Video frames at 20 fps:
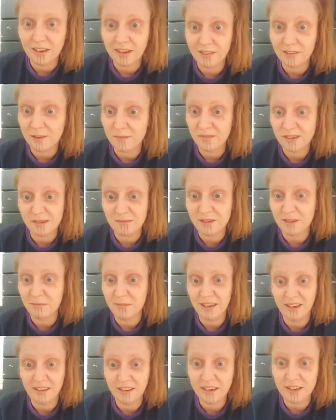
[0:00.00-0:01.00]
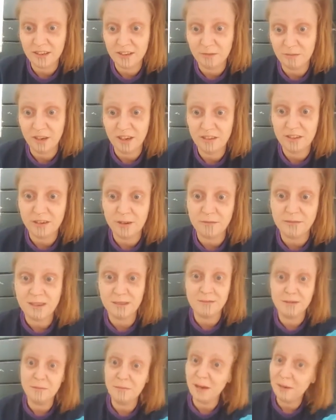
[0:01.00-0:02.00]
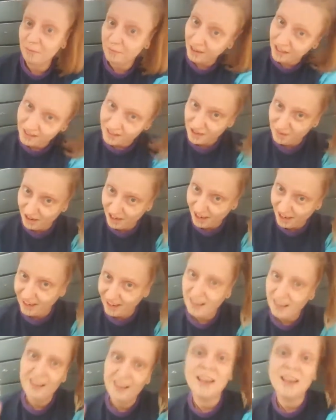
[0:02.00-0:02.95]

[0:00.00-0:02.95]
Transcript: and sometimes they're being nice to me, and sometimes they're being mean to me.